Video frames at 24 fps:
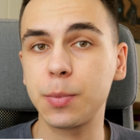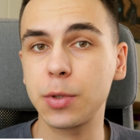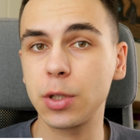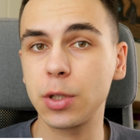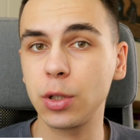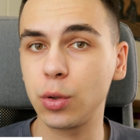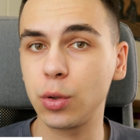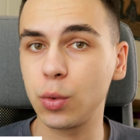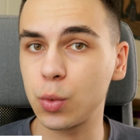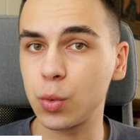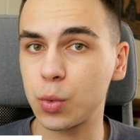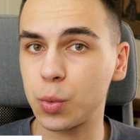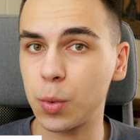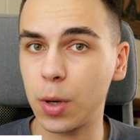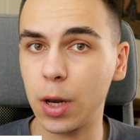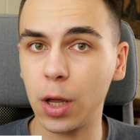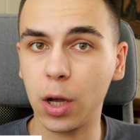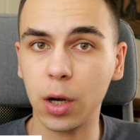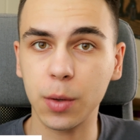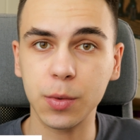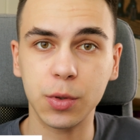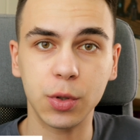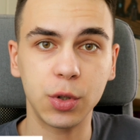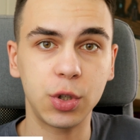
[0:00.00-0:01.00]
tips and tools when it
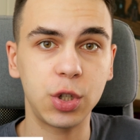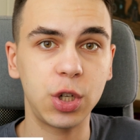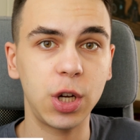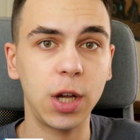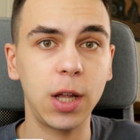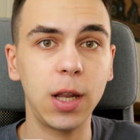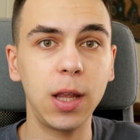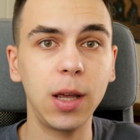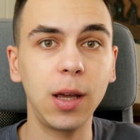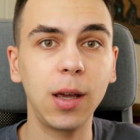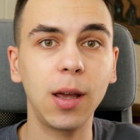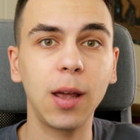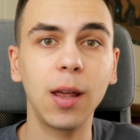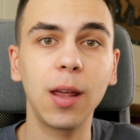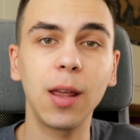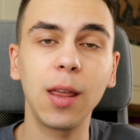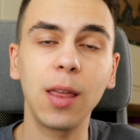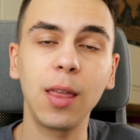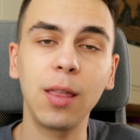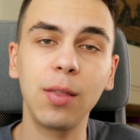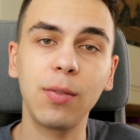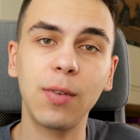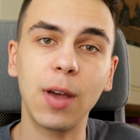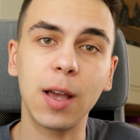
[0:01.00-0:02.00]
comes to trading,
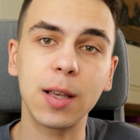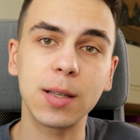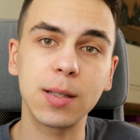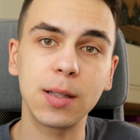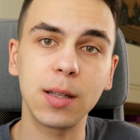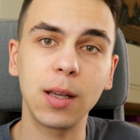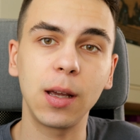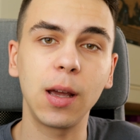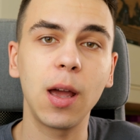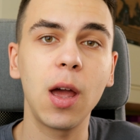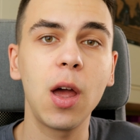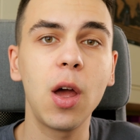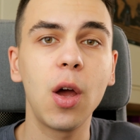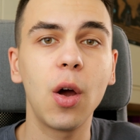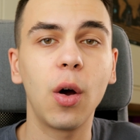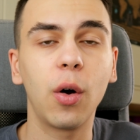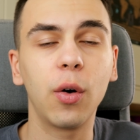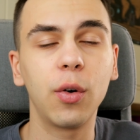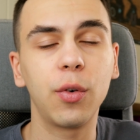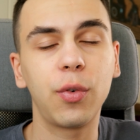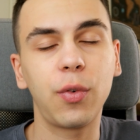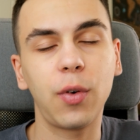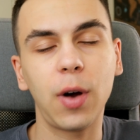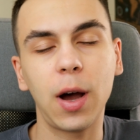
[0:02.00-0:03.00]
investing
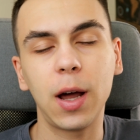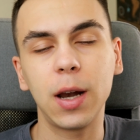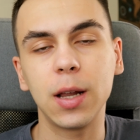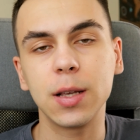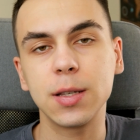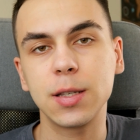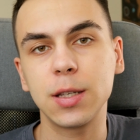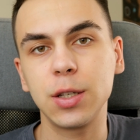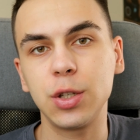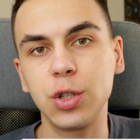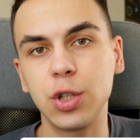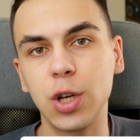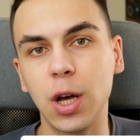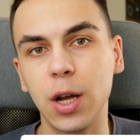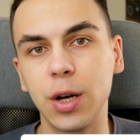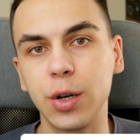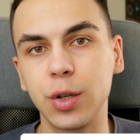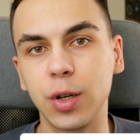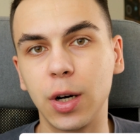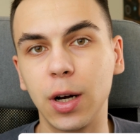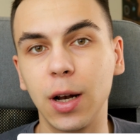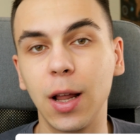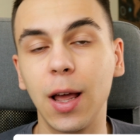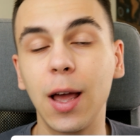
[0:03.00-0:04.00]
or finance in
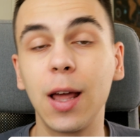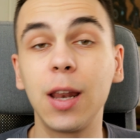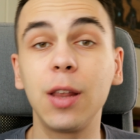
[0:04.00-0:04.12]
general.